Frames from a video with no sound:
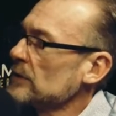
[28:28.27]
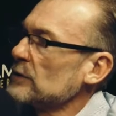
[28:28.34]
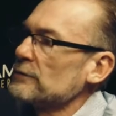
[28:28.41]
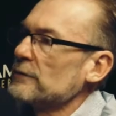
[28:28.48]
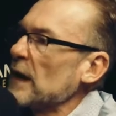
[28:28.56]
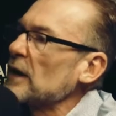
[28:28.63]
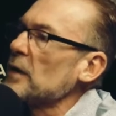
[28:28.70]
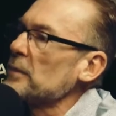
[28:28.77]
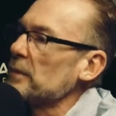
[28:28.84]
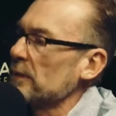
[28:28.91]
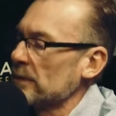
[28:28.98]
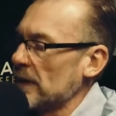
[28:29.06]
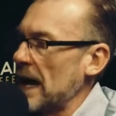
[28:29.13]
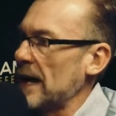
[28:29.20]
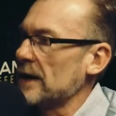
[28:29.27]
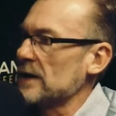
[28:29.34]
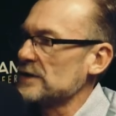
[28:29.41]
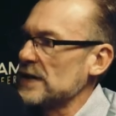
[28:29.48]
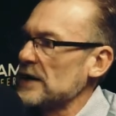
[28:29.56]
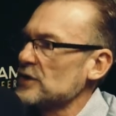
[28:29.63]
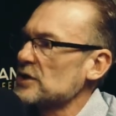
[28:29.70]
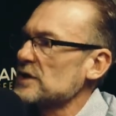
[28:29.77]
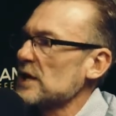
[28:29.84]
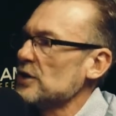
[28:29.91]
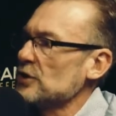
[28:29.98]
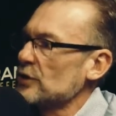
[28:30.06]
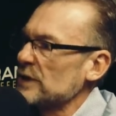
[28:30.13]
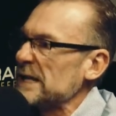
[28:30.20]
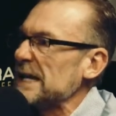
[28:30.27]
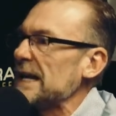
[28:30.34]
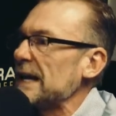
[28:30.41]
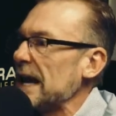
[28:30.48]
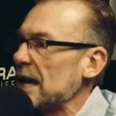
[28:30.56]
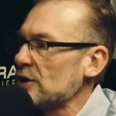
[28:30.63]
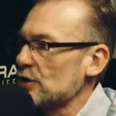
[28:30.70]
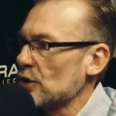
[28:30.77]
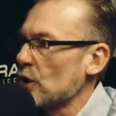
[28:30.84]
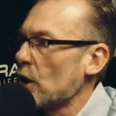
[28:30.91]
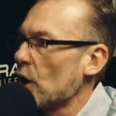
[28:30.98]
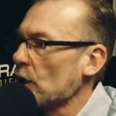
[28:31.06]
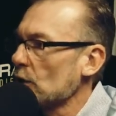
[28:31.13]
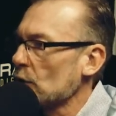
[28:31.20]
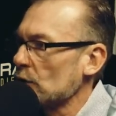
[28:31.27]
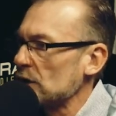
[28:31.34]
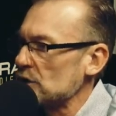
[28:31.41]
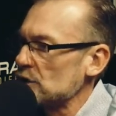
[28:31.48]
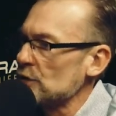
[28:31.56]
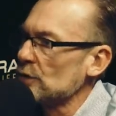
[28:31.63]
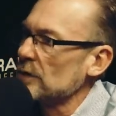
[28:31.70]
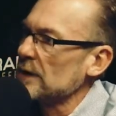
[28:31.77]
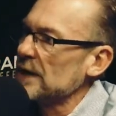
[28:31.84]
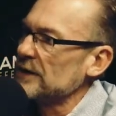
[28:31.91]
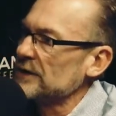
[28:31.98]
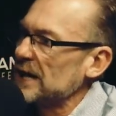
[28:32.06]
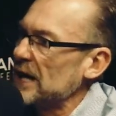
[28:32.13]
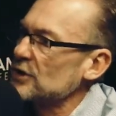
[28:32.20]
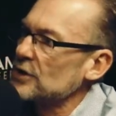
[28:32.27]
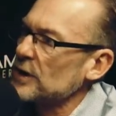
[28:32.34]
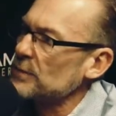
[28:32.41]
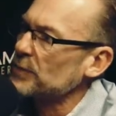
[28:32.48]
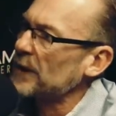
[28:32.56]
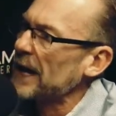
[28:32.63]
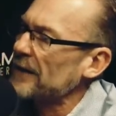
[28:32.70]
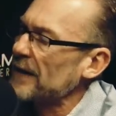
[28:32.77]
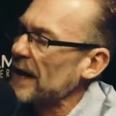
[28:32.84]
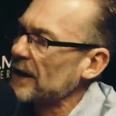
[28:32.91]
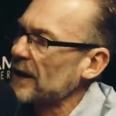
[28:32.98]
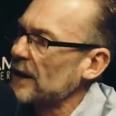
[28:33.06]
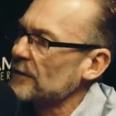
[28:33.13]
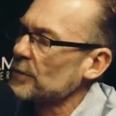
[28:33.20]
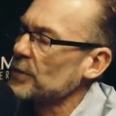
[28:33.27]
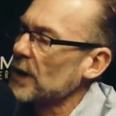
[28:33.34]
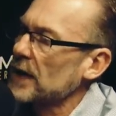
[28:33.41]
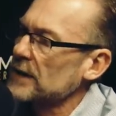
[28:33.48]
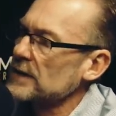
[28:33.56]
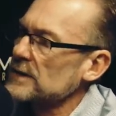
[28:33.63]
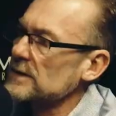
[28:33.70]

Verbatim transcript: develop that? Is that just in your DNA in your heart, or did you intentionally plan that kind of a practice?